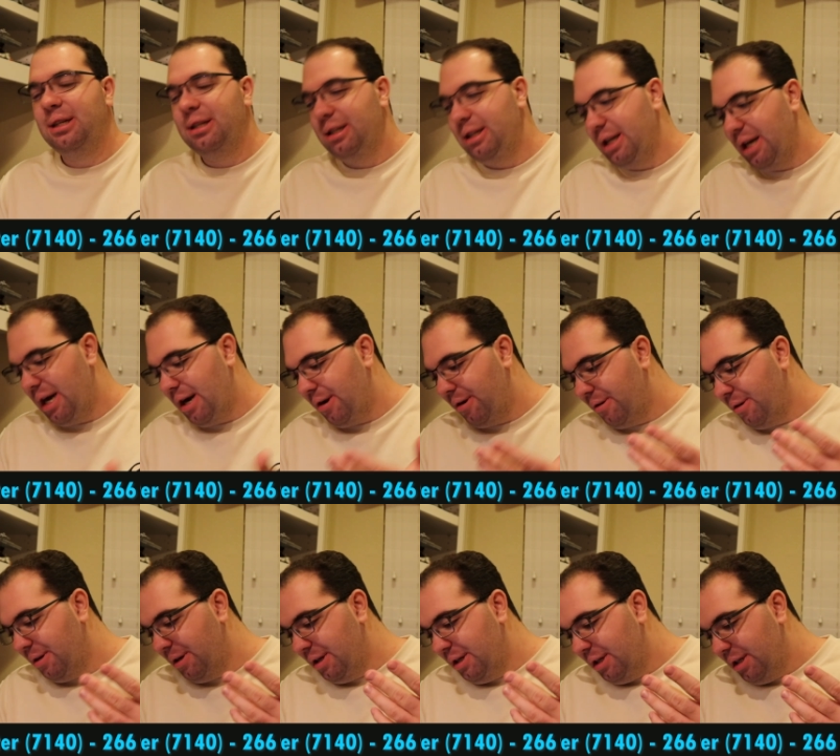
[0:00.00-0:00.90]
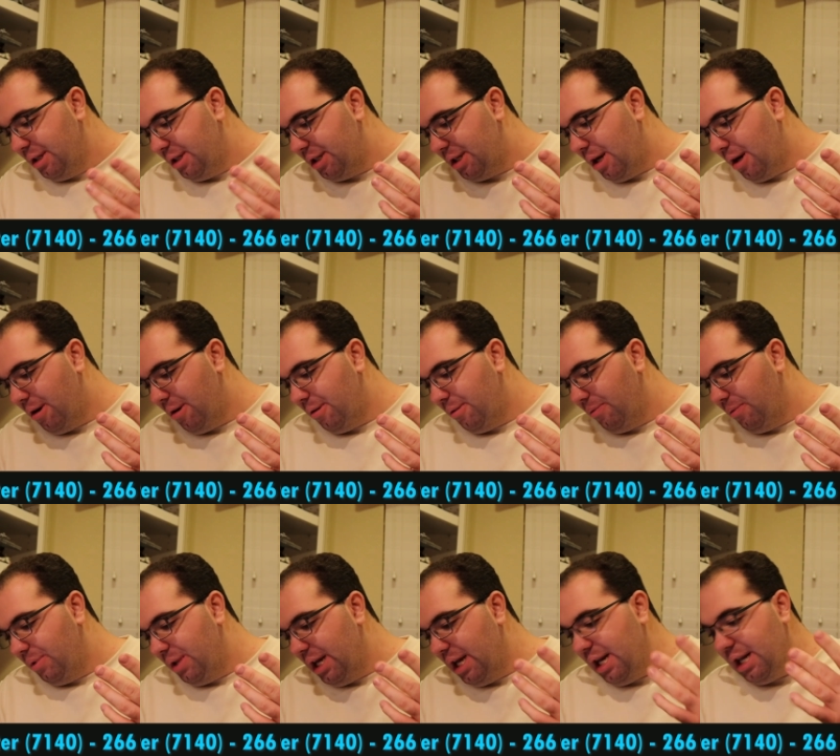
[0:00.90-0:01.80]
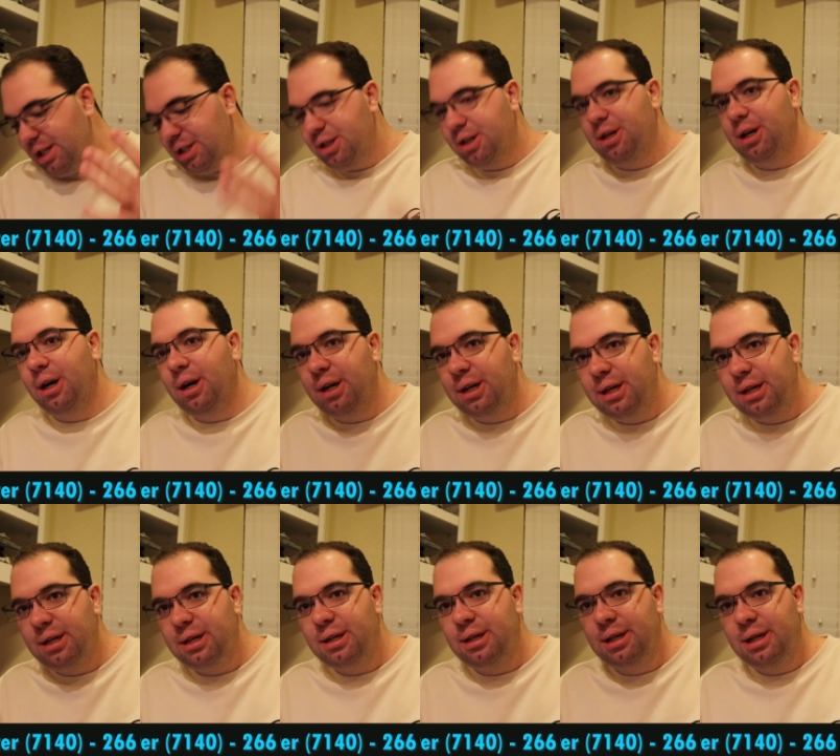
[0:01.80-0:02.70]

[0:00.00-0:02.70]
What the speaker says: You know? So, it is good,